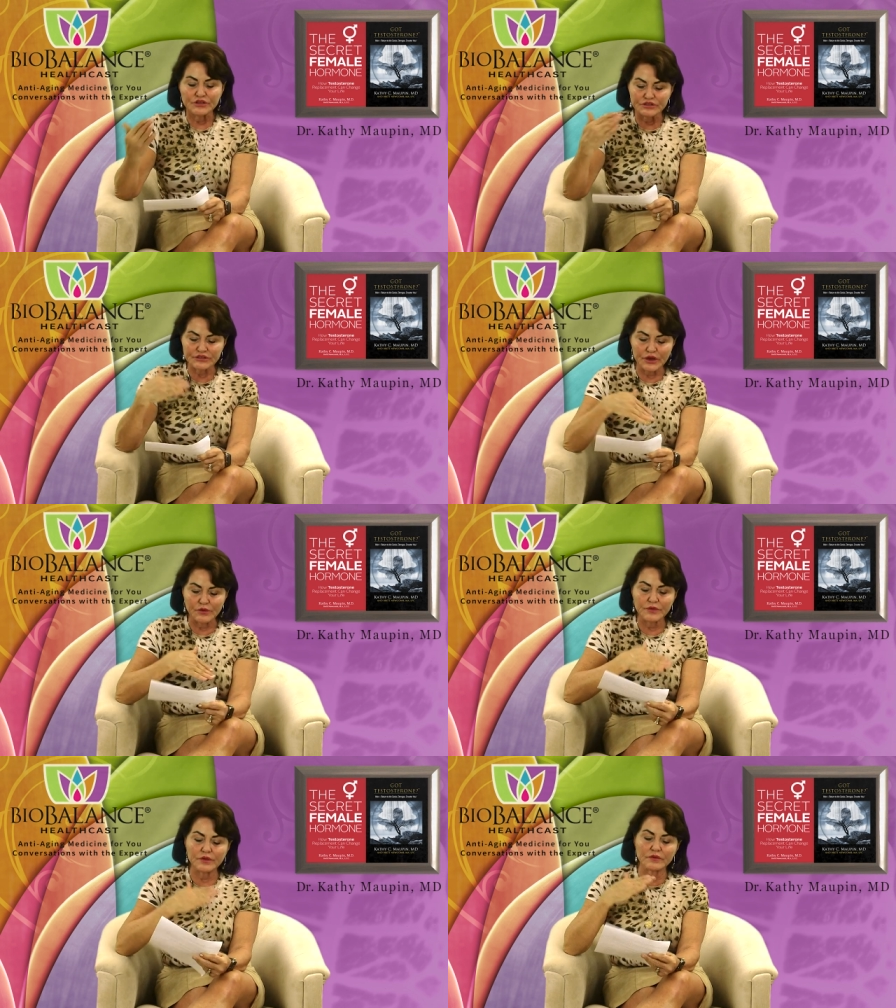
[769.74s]

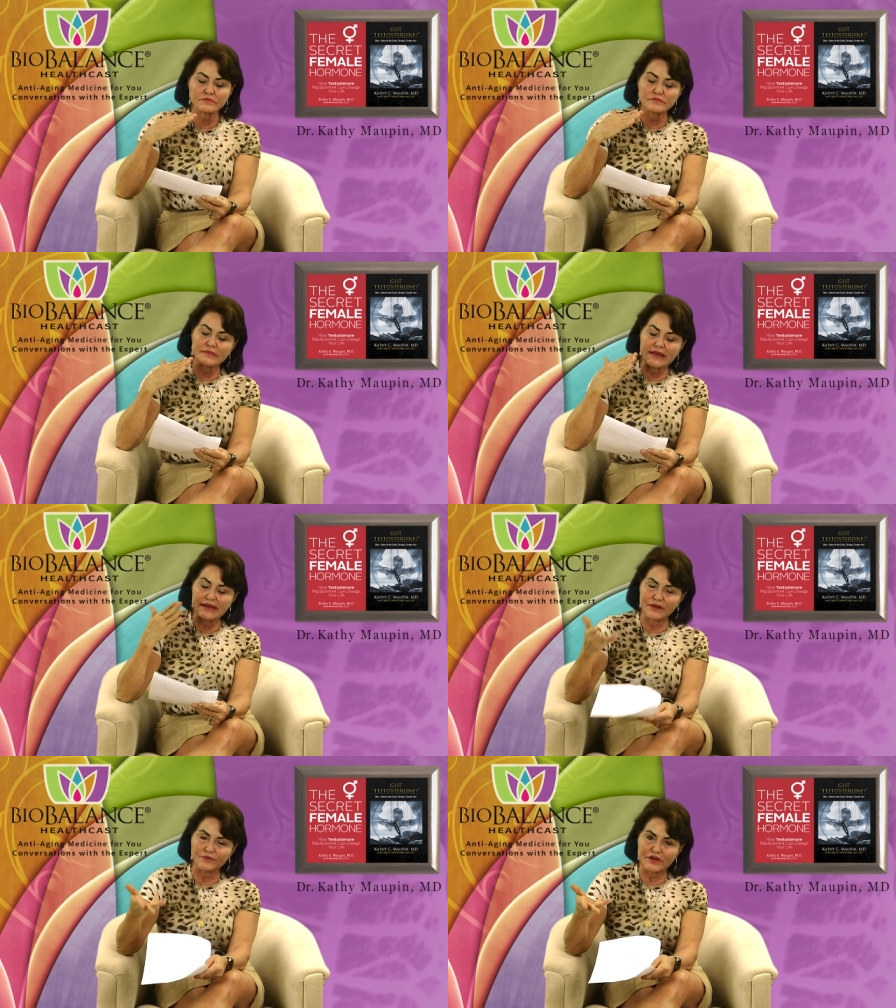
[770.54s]
So
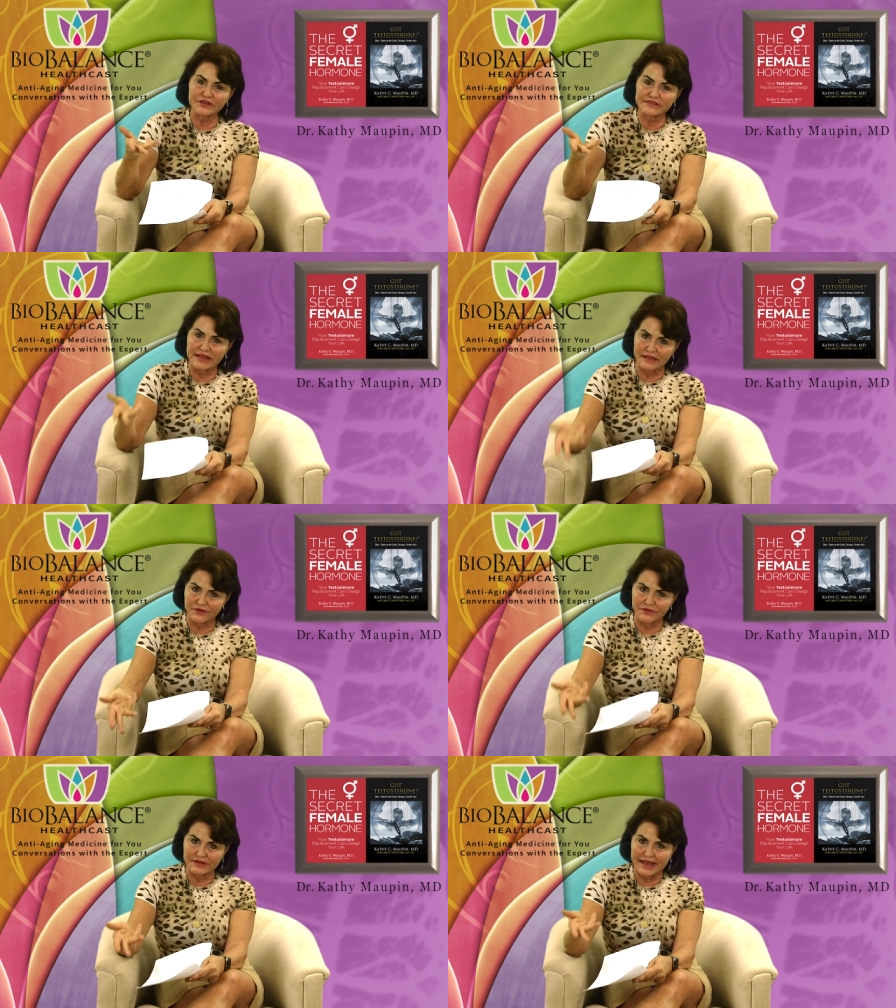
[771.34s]
eating a fresh salad
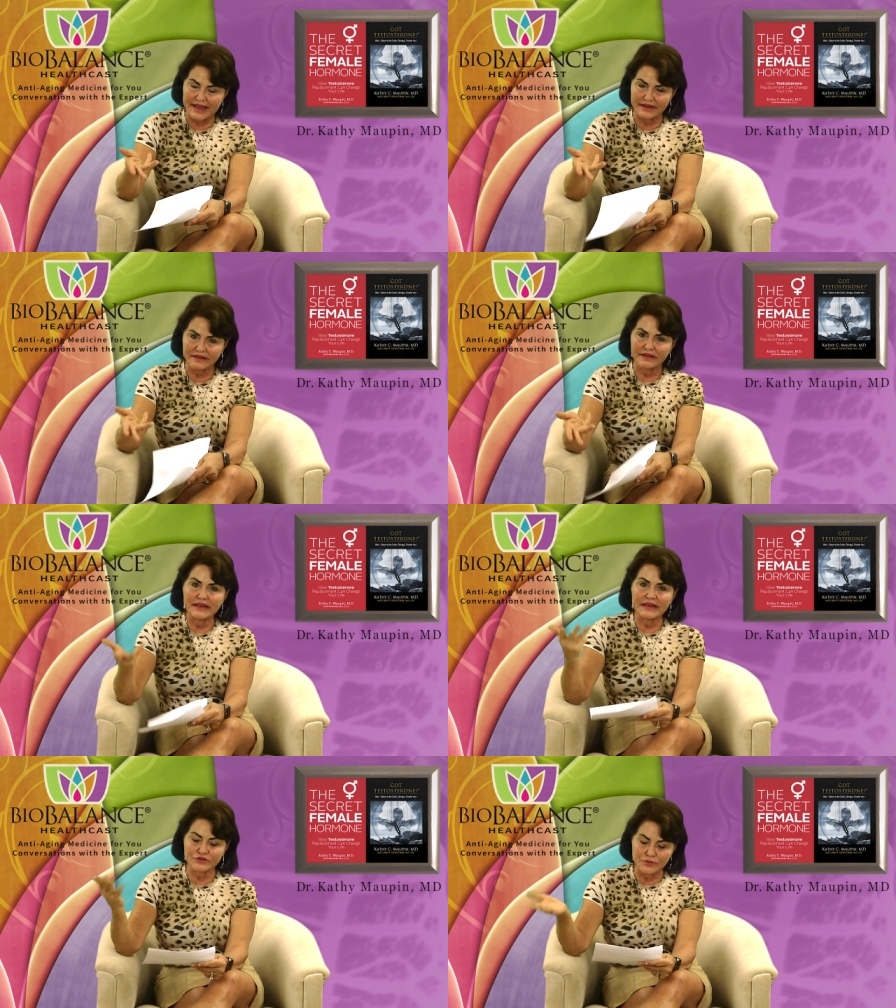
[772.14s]
every day
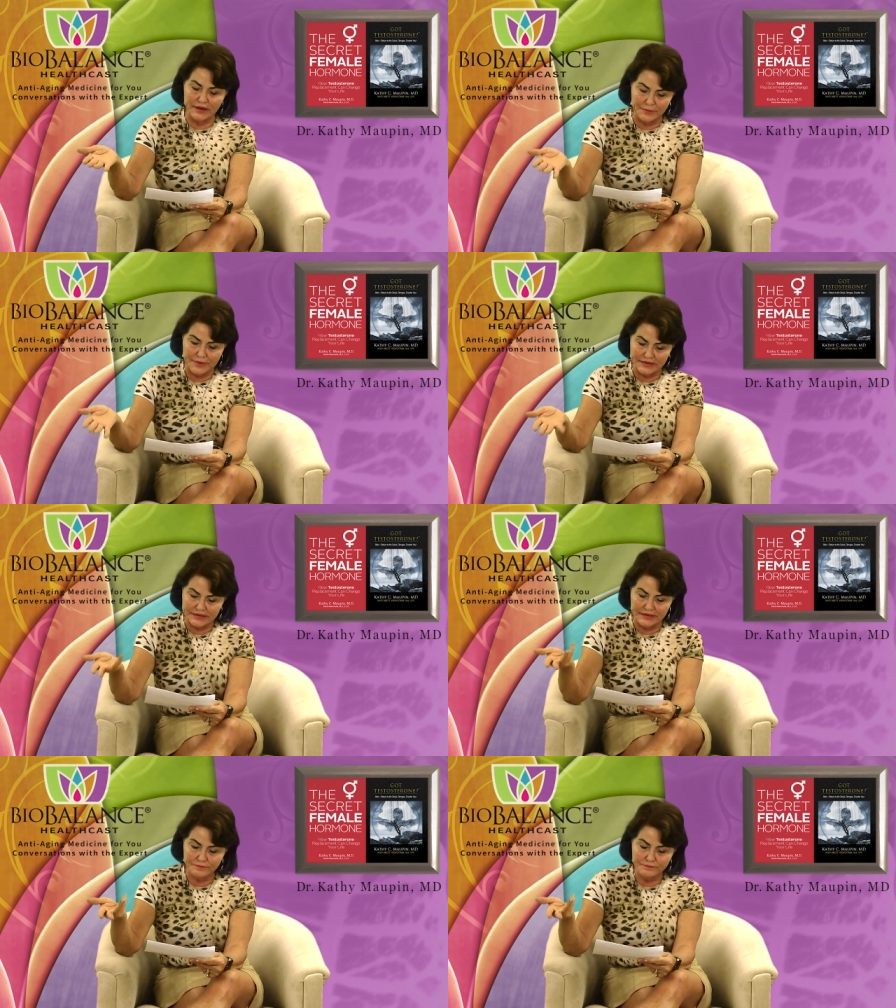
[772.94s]
is
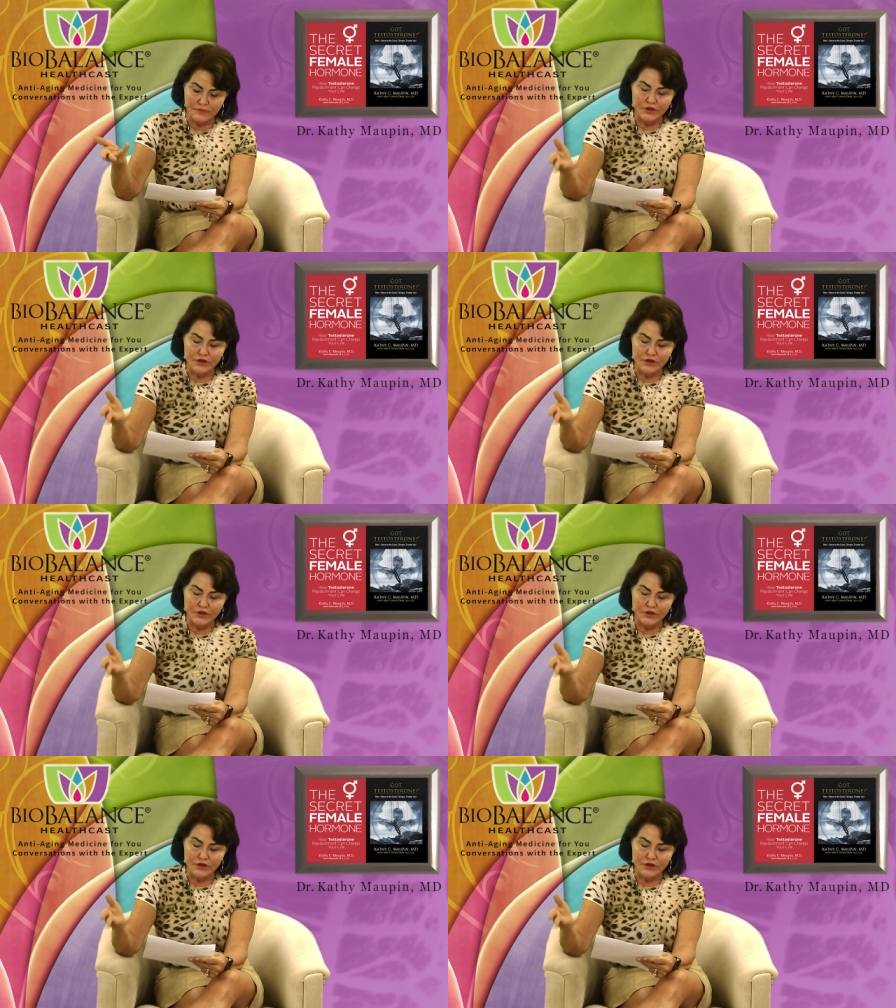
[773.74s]
recommended.